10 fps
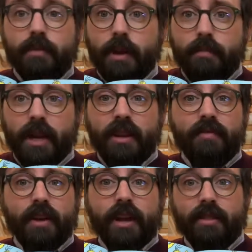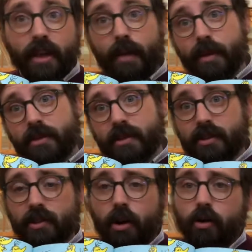McBean invited them into the
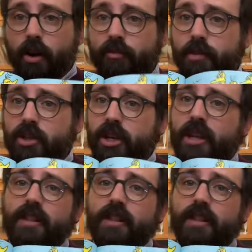star off machine,